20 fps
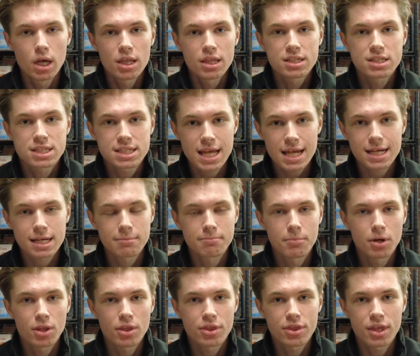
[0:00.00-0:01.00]
The second
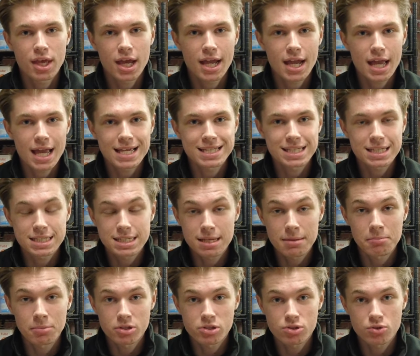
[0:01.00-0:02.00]
month is a
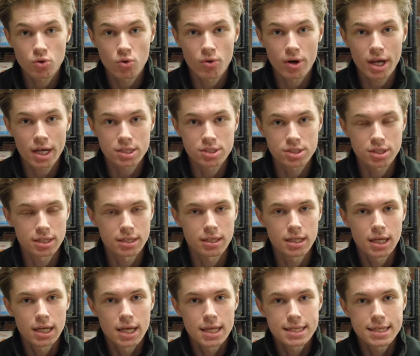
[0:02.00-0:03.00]
similar story, actually.
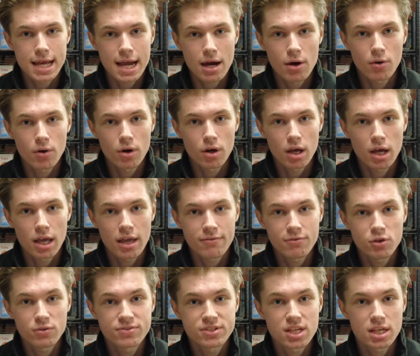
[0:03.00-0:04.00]
Now, if
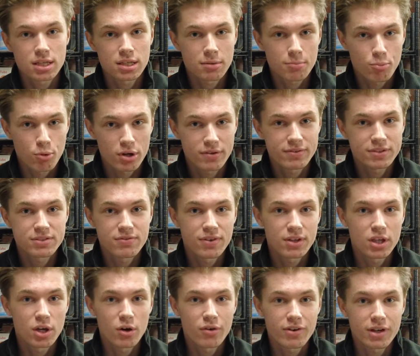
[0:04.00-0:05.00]
you've seen in a previous
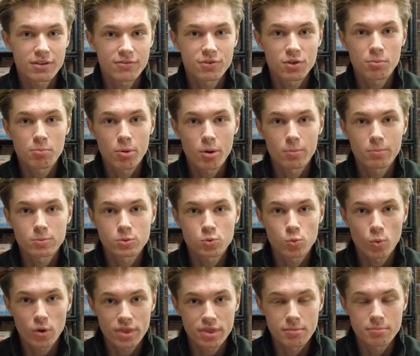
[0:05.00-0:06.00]
video, I've had a few problems
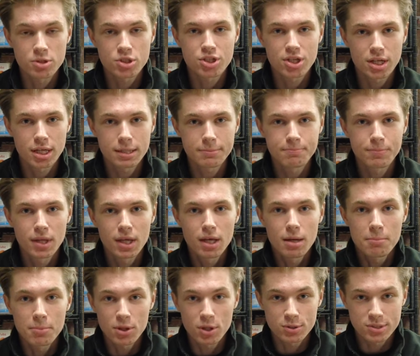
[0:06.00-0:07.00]
with the machine,
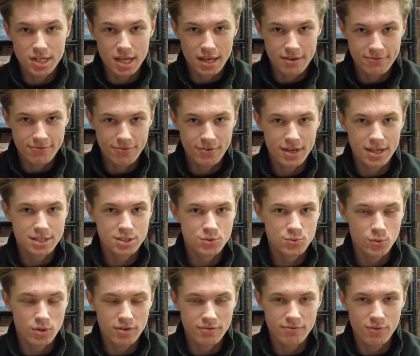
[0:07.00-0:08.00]
but those are getting fixed.
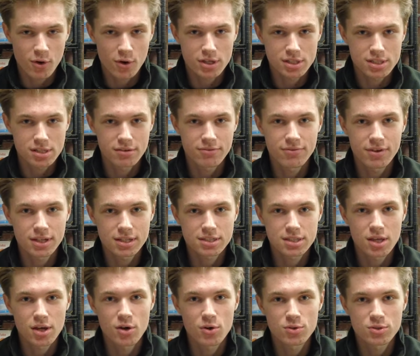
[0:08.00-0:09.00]
We can very easily fix
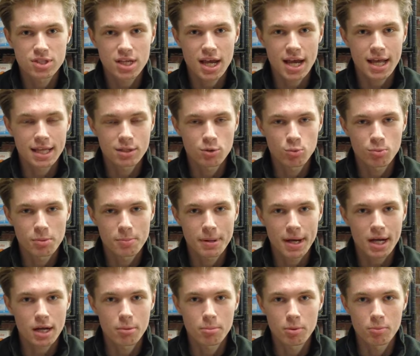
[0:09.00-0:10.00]
those and it will be
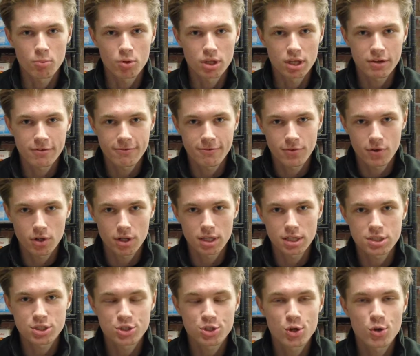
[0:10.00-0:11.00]
back up and running fully
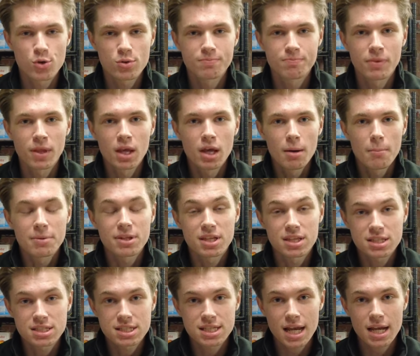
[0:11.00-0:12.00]
soon. But in
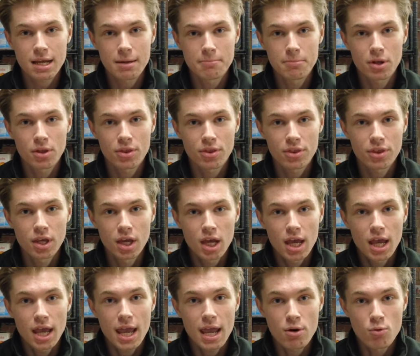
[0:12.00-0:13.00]
the second month,
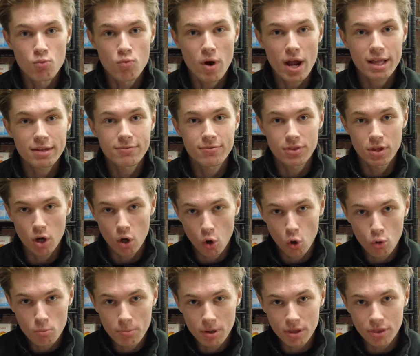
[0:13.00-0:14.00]
it ran for the
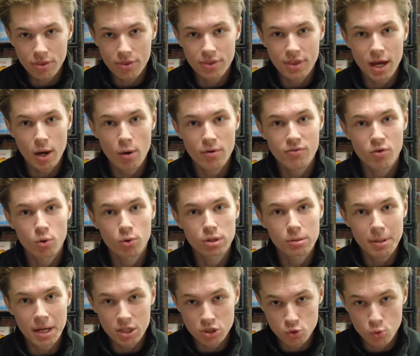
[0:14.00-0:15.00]
whole month. However, only
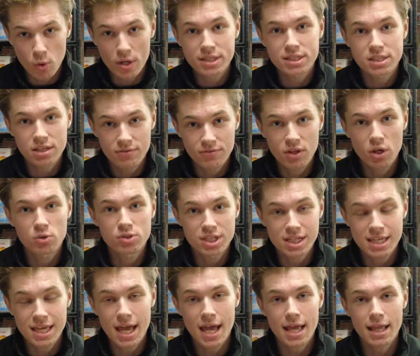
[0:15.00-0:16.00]
about 20 of those,
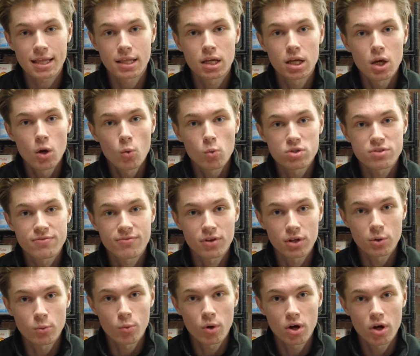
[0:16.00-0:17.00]
again, was
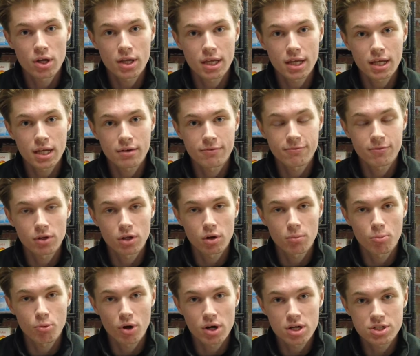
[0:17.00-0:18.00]
fully working and fully
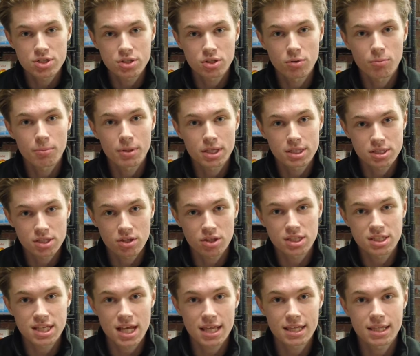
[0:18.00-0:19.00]
operational, because the other
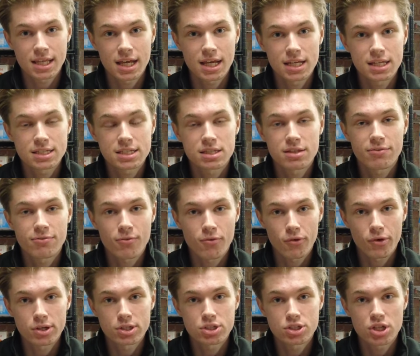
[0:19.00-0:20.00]
10 days, the
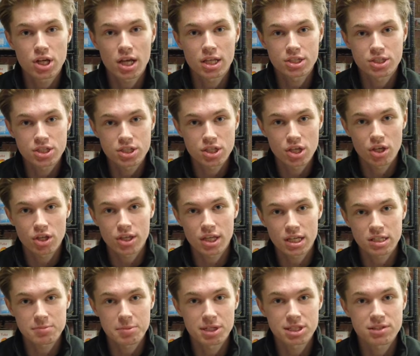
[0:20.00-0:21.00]
fridge and certain
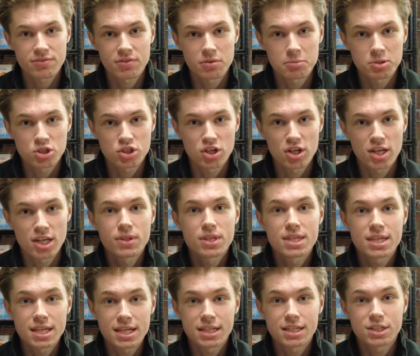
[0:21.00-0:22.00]
aspects of the machine
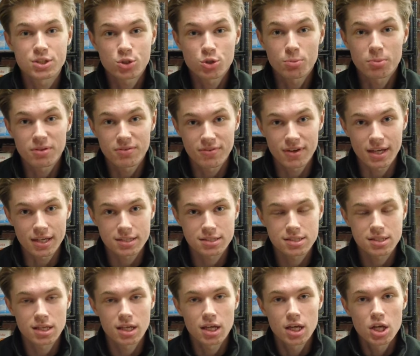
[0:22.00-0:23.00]
needed to be fixed.
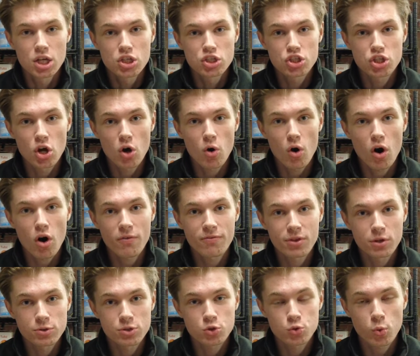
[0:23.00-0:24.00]
So off
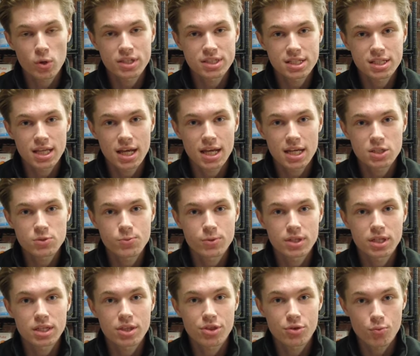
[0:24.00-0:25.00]
those 20 days, we
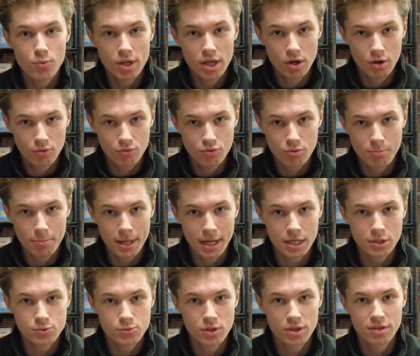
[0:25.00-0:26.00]
did
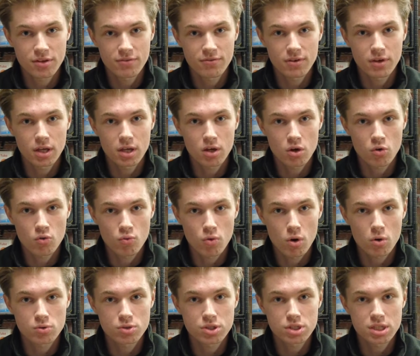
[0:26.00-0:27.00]
£300 worth of
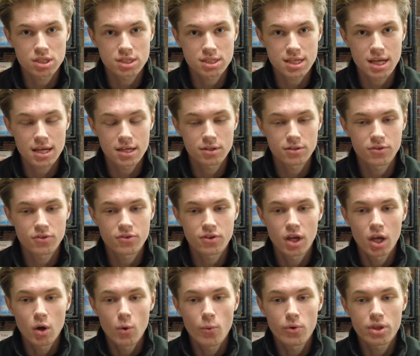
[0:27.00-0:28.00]
gross sales
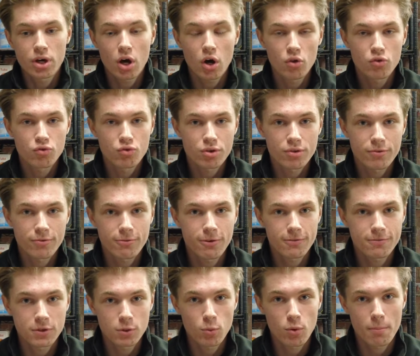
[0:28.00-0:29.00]
with
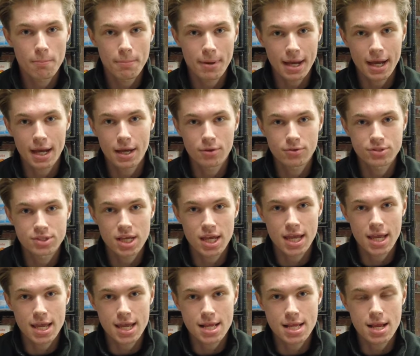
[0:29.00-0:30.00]
£151
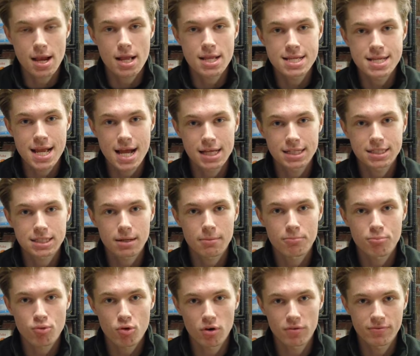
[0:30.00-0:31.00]
in net
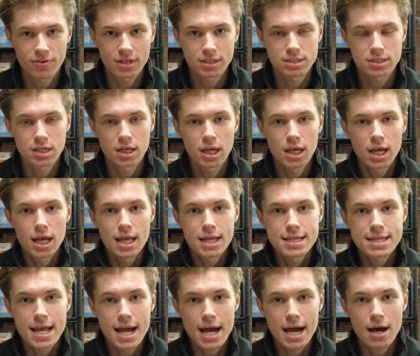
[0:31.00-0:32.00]
profit.
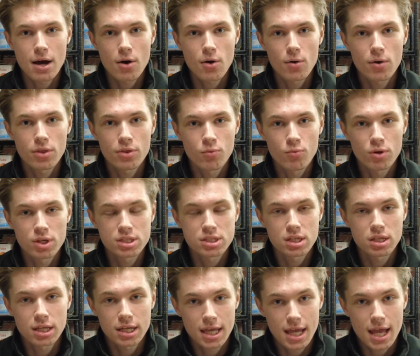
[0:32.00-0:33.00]
Now, the
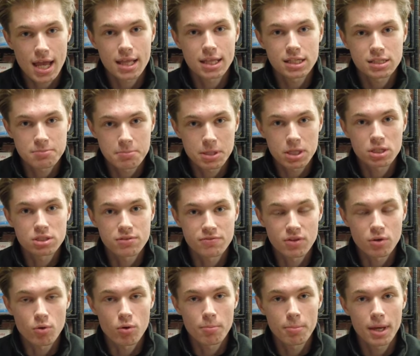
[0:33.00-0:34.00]
reason, again, is because of
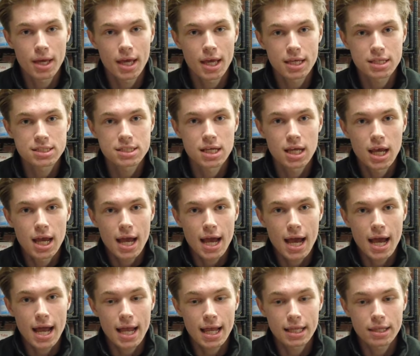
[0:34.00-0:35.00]
the repairs,
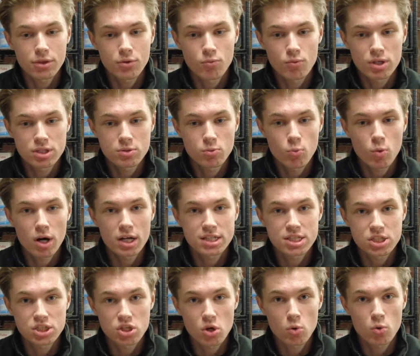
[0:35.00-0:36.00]
and the reason why it's
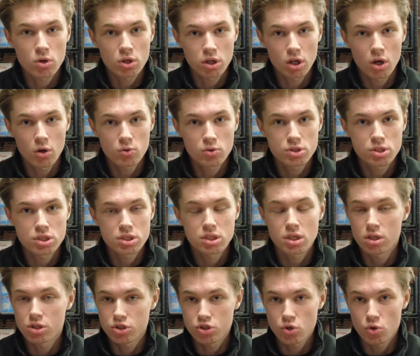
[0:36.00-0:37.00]
so close
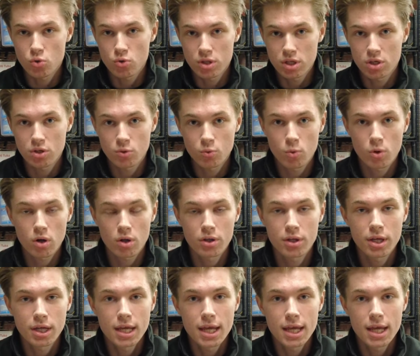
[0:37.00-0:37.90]
to the other one